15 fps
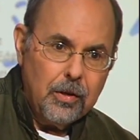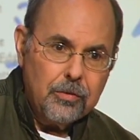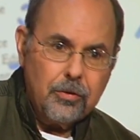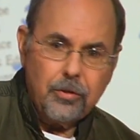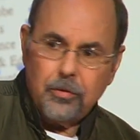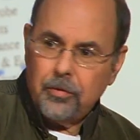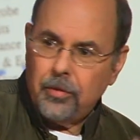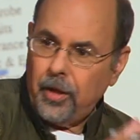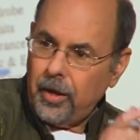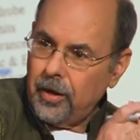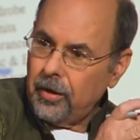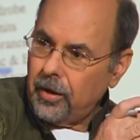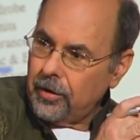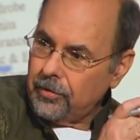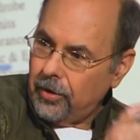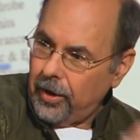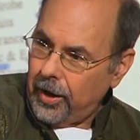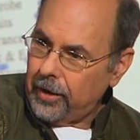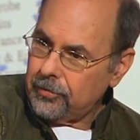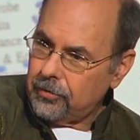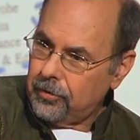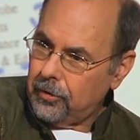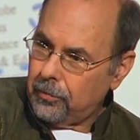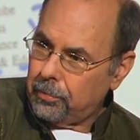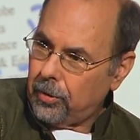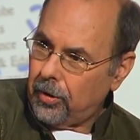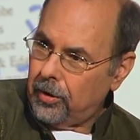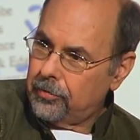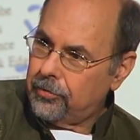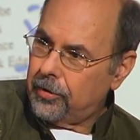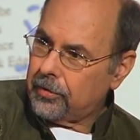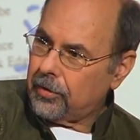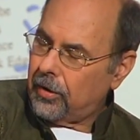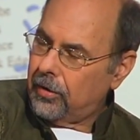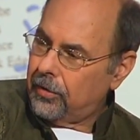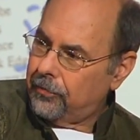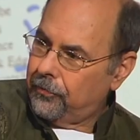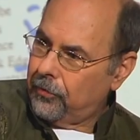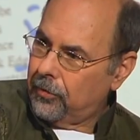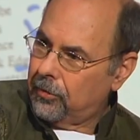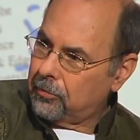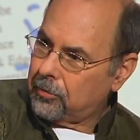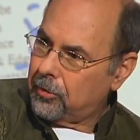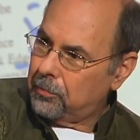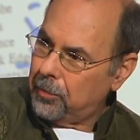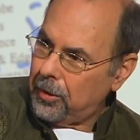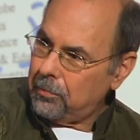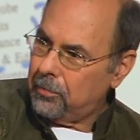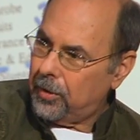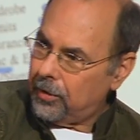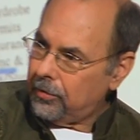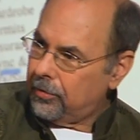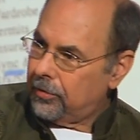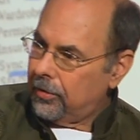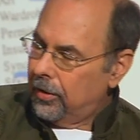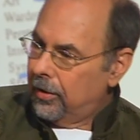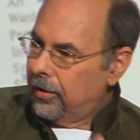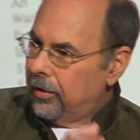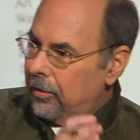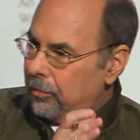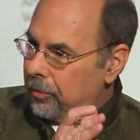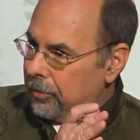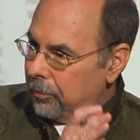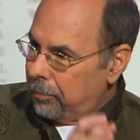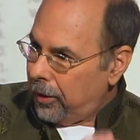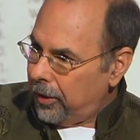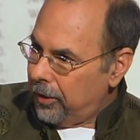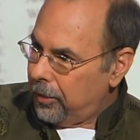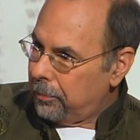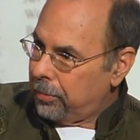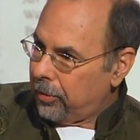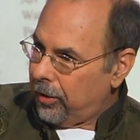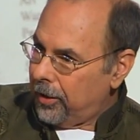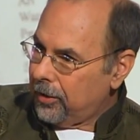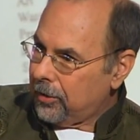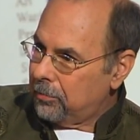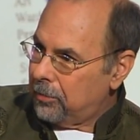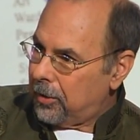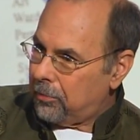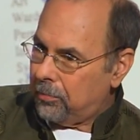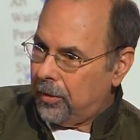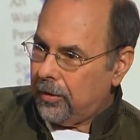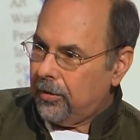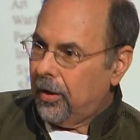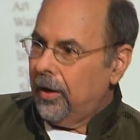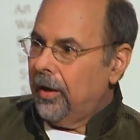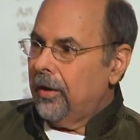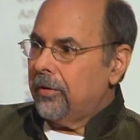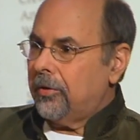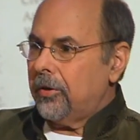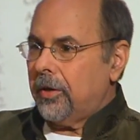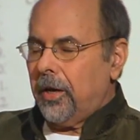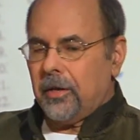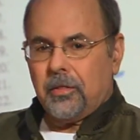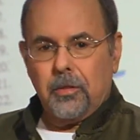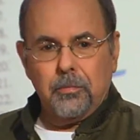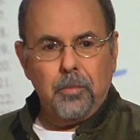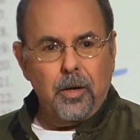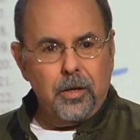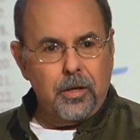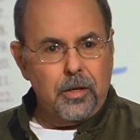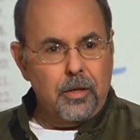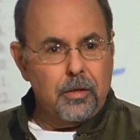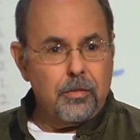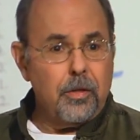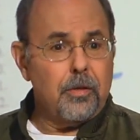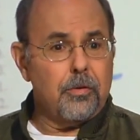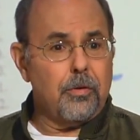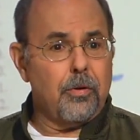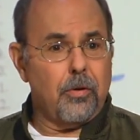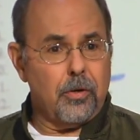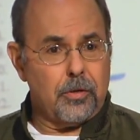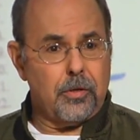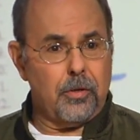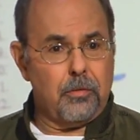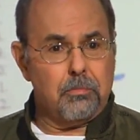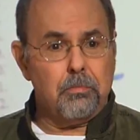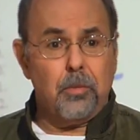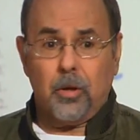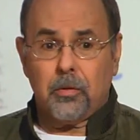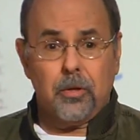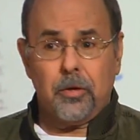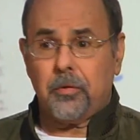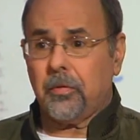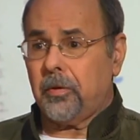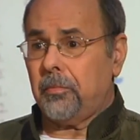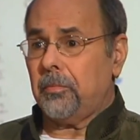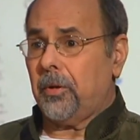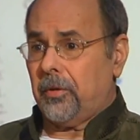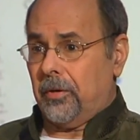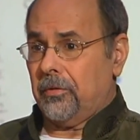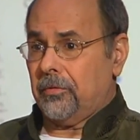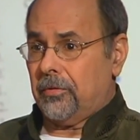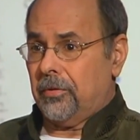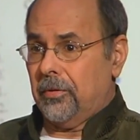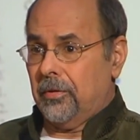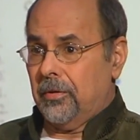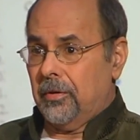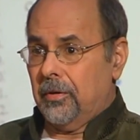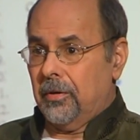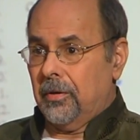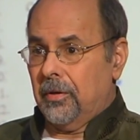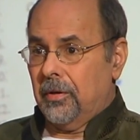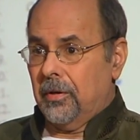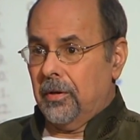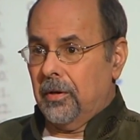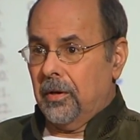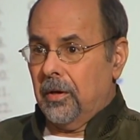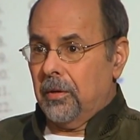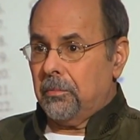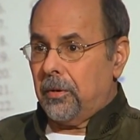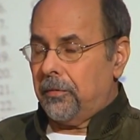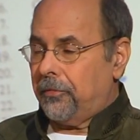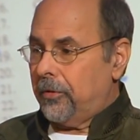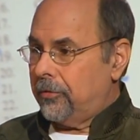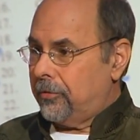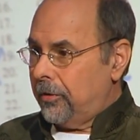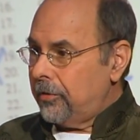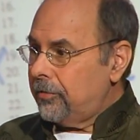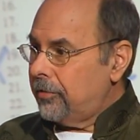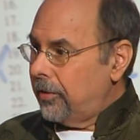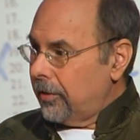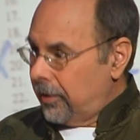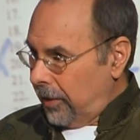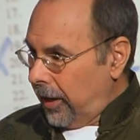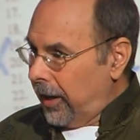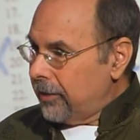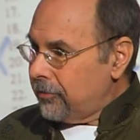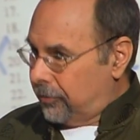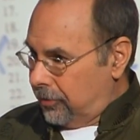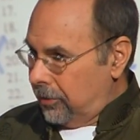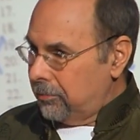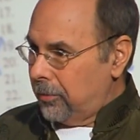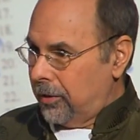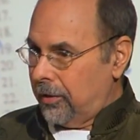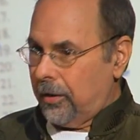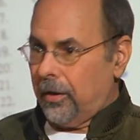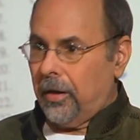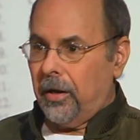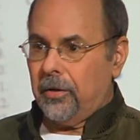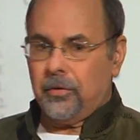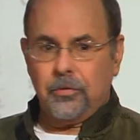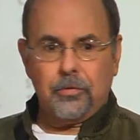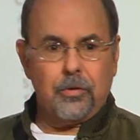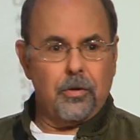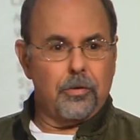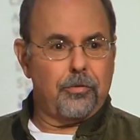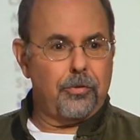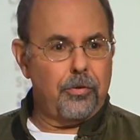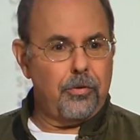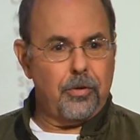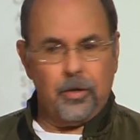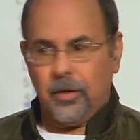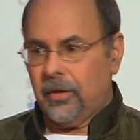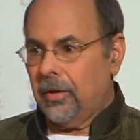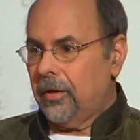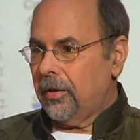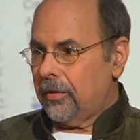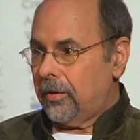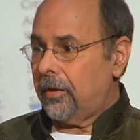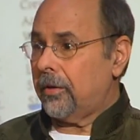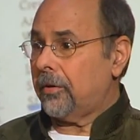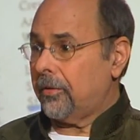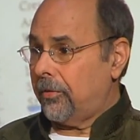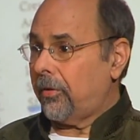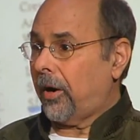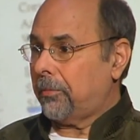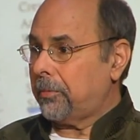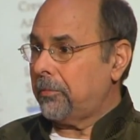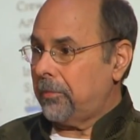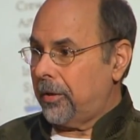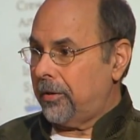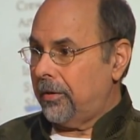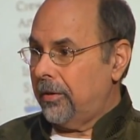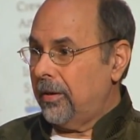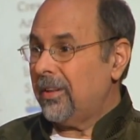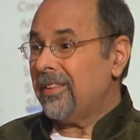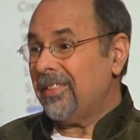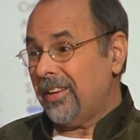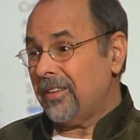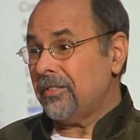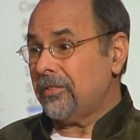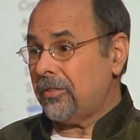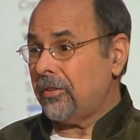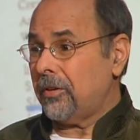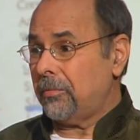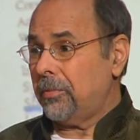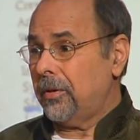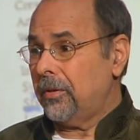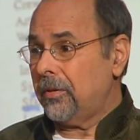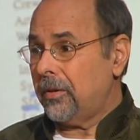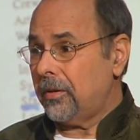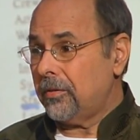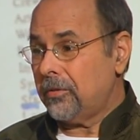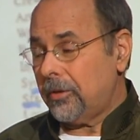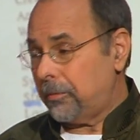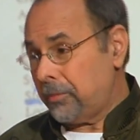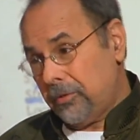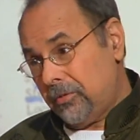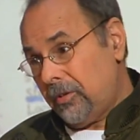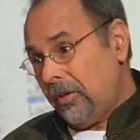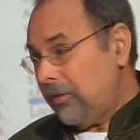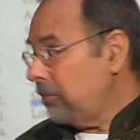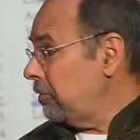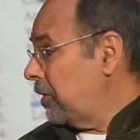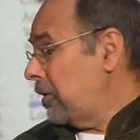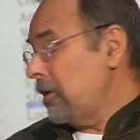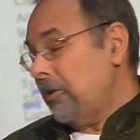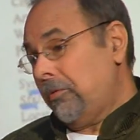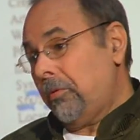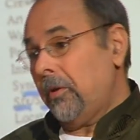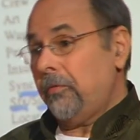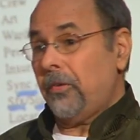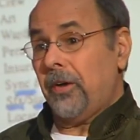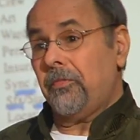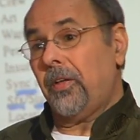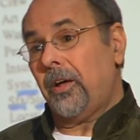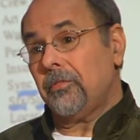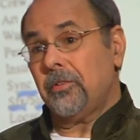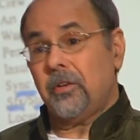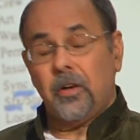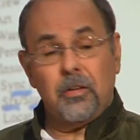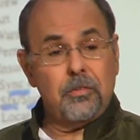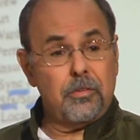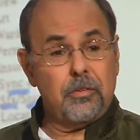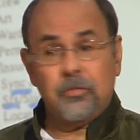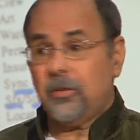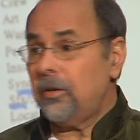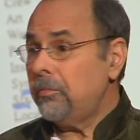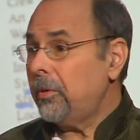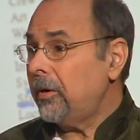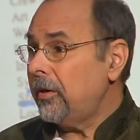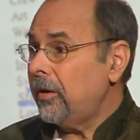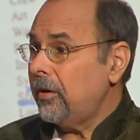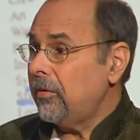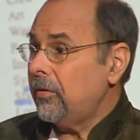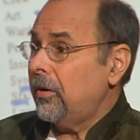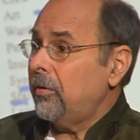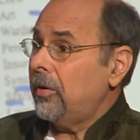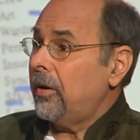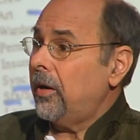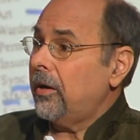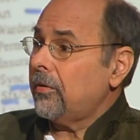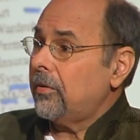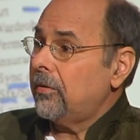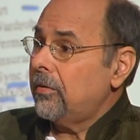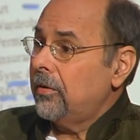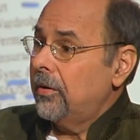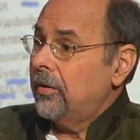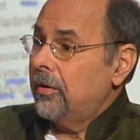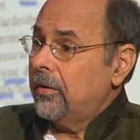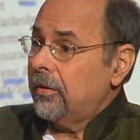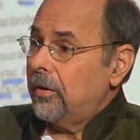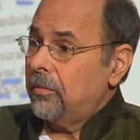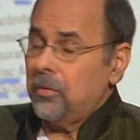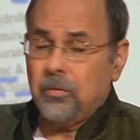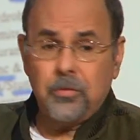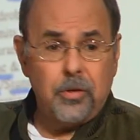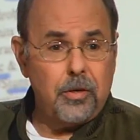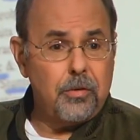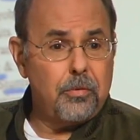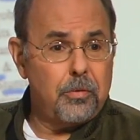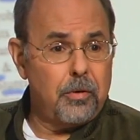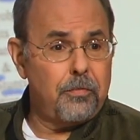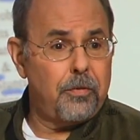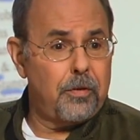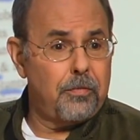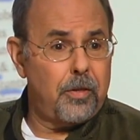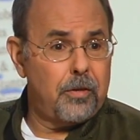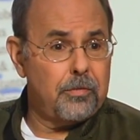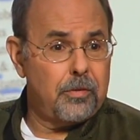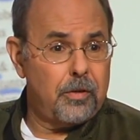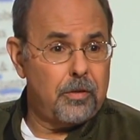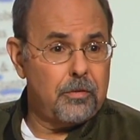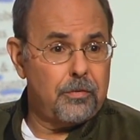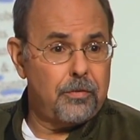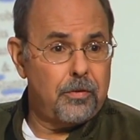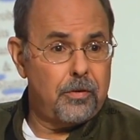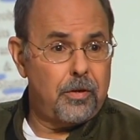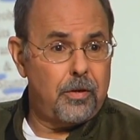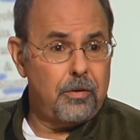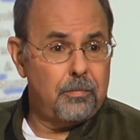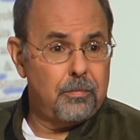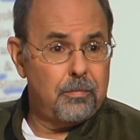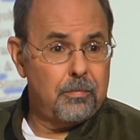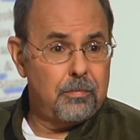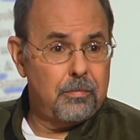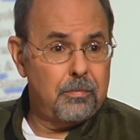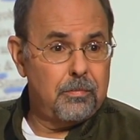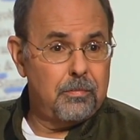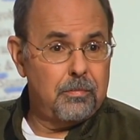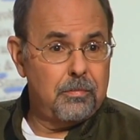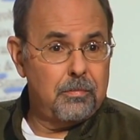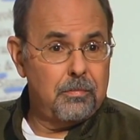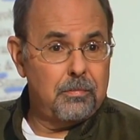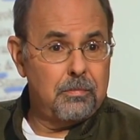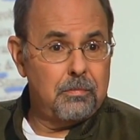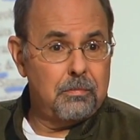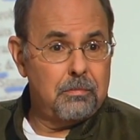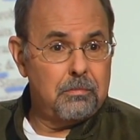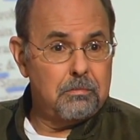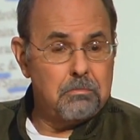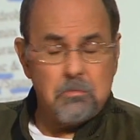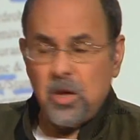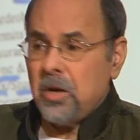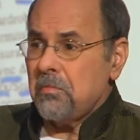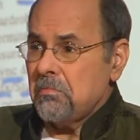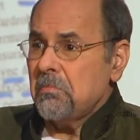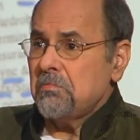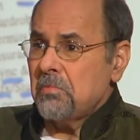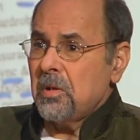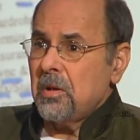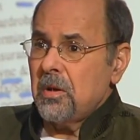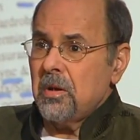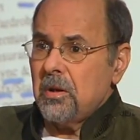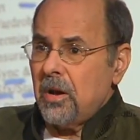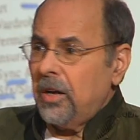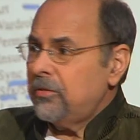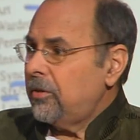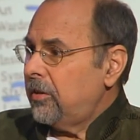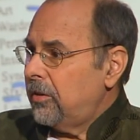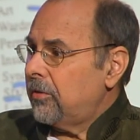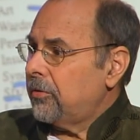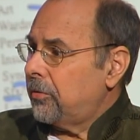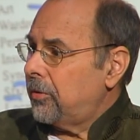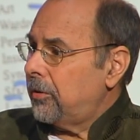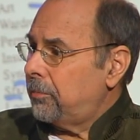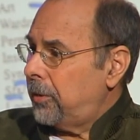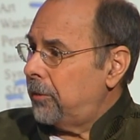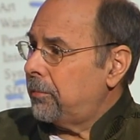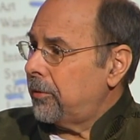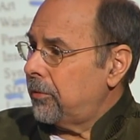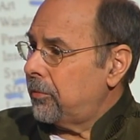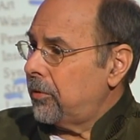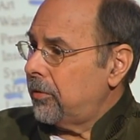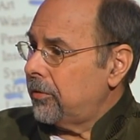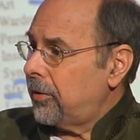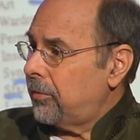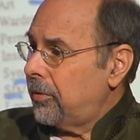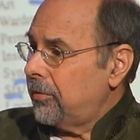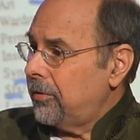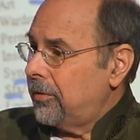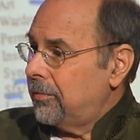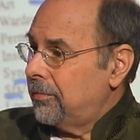to then attach to your project on a firm commitment with a pay or play commitment to get the money, then you're talking literally millions. But if you just got some money and you start shooting, then you could drop them in. Then it's cheap. Then it's cheap. It's still $25,000. Does anybody here know an actor that won't take $25,000 for the day? Yeah, I'd say there are 20 people in the world that won't.